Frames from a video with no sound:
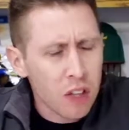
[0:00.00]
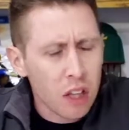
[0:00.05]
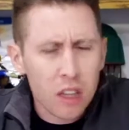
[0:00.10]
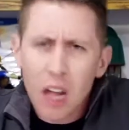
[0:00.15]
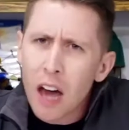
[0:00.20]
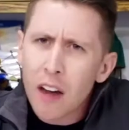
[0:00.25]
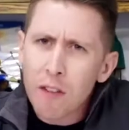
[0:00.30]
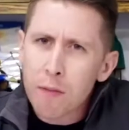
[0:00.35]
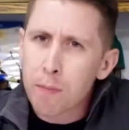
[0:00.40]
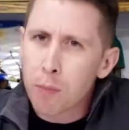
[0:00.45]
a
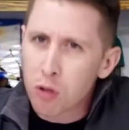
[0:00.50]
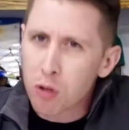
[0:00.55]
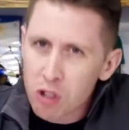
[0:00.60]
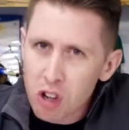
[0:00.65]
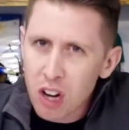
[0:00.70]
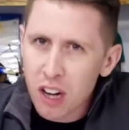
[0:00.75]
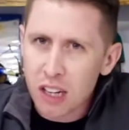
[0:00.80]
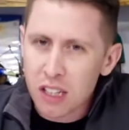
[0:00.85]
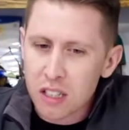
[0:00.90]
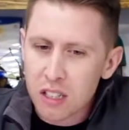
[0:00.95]
lot of
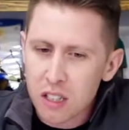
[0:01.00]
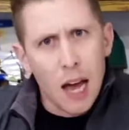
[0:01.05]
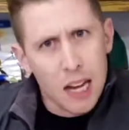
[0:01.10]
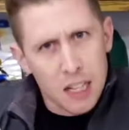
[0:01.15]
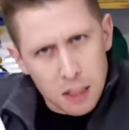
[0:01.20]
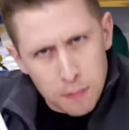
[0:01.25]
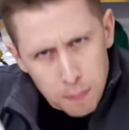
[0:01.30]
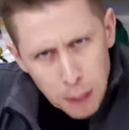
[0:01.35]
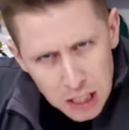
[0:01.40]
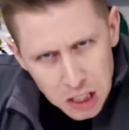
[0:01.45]
praise,
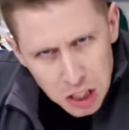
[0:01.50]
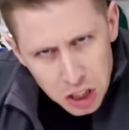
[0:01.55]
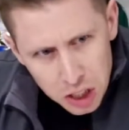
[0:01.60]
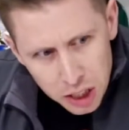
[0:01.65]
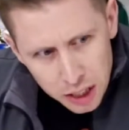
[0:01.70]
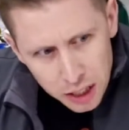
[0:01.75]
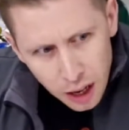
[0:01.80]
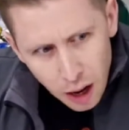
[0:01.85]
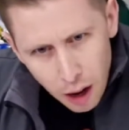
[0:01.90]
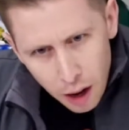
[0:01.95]

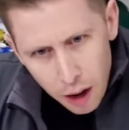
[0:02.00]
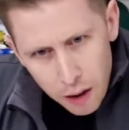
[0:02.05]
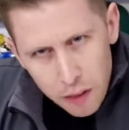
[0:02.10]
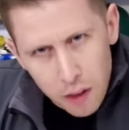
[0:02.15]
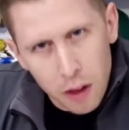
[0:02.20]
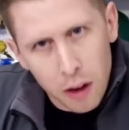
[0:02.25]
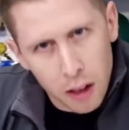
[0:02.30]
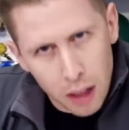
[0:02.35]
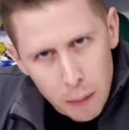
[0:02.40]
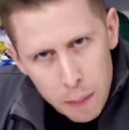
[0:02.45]
especially on
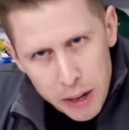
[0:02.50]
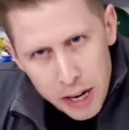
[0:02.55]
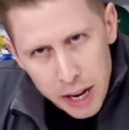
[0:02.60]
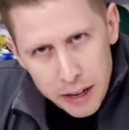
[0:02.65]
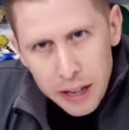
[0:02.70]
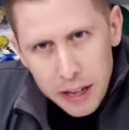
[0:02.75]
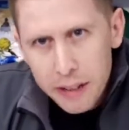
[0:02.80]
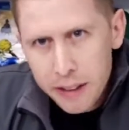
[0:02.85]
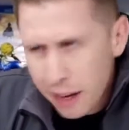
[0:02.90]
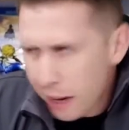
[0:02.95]
the limited
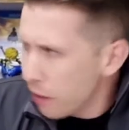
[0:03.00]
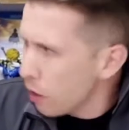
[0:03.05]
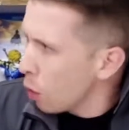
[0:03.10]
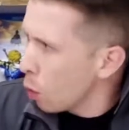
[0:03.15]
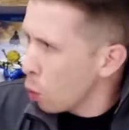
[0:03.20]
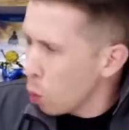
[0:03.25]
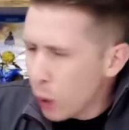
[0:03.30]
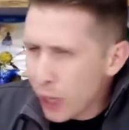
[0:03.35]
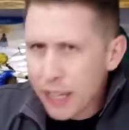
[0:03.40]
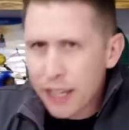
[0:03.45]
Nintendo
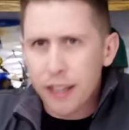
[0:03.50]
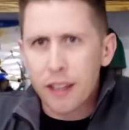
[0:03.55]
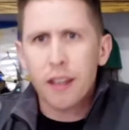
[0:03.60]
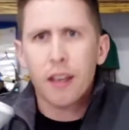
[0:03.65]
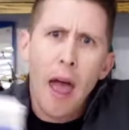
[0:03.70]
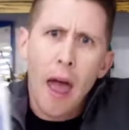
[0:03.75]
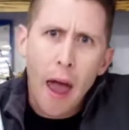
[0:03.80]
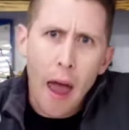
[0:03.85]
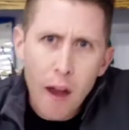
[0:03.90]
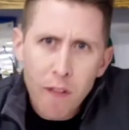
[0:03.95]
Wii.
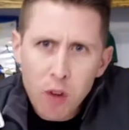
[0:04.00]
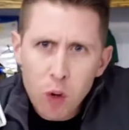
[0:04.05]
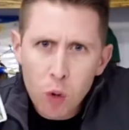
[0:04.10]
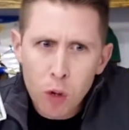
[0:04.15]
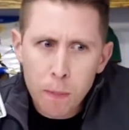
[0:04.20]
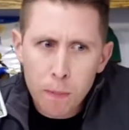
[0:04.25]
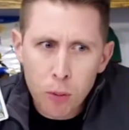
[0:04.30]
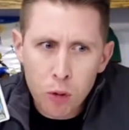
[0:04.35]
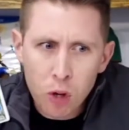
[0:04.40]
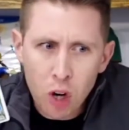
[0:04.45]

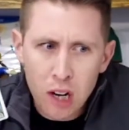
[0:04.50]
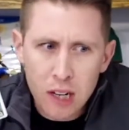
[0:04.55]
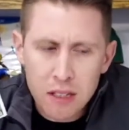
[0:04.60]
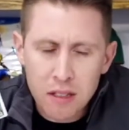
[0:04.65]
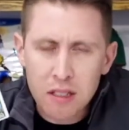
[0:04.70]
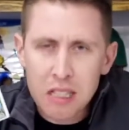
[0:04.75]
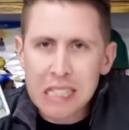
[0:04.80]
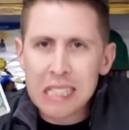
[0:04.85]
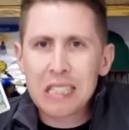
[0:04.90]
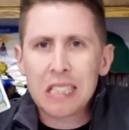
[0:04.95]
Everyone
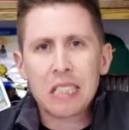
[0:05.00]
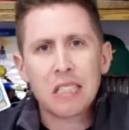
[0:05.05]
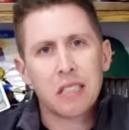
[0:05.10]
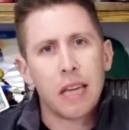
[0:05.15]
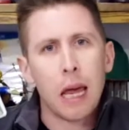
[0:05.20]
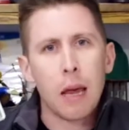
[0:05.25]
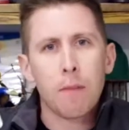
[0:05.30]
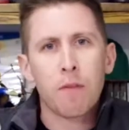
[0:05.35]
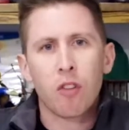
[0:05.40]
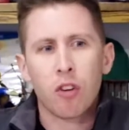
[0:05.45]
praised this
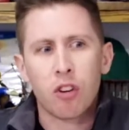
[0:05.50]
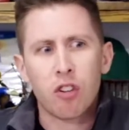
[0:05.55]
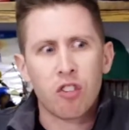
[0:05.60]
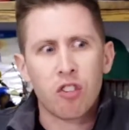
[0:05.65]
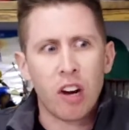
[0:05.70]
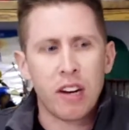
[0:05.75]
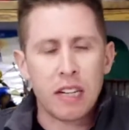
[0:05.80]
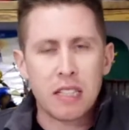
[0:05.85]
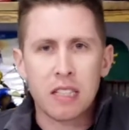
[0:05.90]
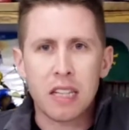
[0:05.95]
game for
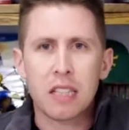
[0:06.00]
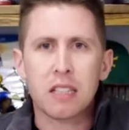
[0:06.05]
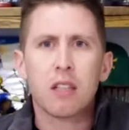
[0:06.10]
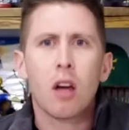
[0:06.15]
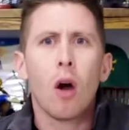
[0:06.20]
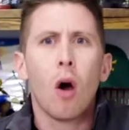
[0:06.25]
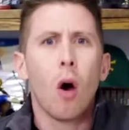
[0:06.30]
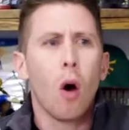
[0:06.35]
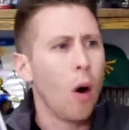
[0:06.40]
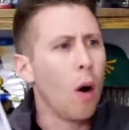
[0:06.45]
creating this
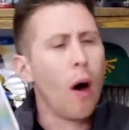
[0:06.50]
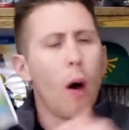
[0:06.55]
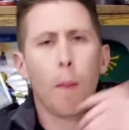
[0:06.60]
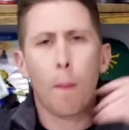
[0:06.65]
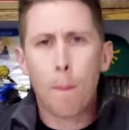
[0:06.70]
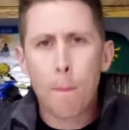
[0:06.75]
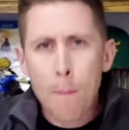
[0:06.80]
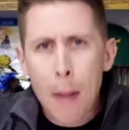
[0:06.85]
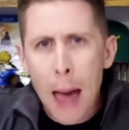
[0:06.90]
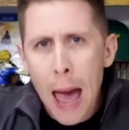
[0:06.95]

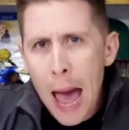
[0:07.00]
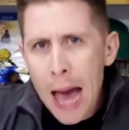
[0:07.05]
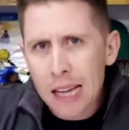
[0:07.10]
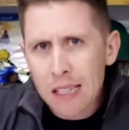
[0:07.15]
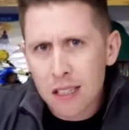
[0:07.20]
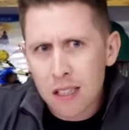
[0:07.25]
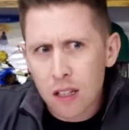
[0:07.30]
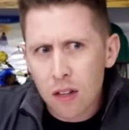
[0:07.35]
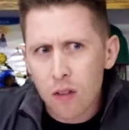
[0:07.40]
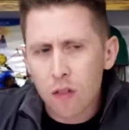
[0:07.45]

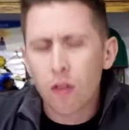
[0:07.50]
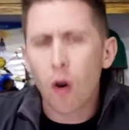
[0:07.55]
massive